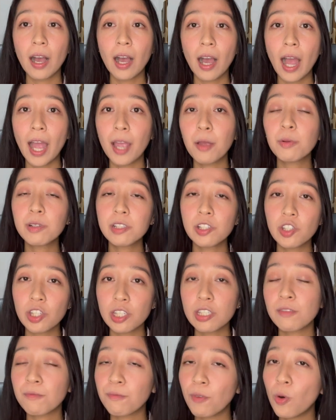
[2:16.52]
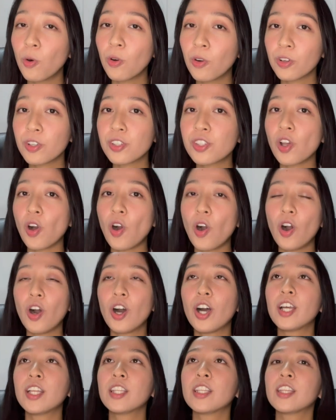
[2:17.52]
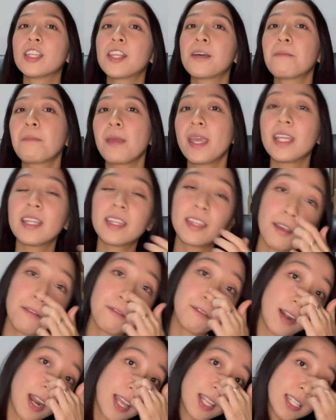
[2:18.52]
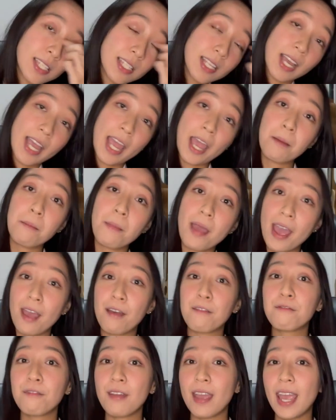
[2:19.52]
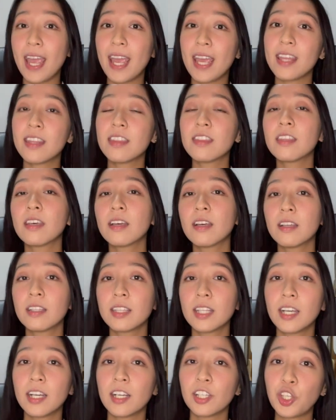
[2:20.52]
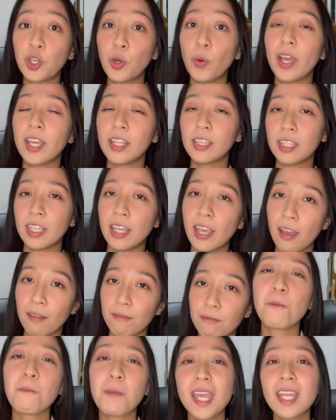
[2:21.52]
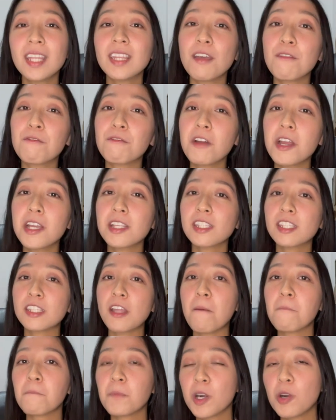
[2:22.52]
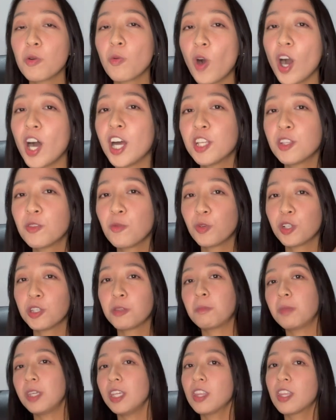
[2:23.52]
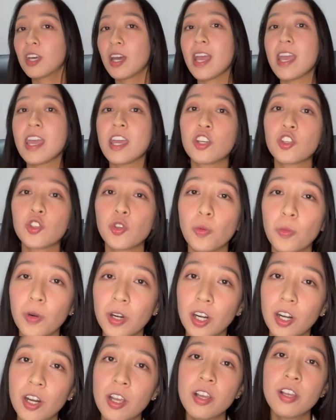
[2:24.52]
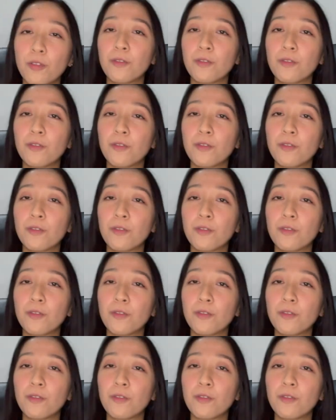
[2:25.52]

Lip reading: I will just focus on the main difference ng MF and ng UITF. Main difference number one would be the issuer.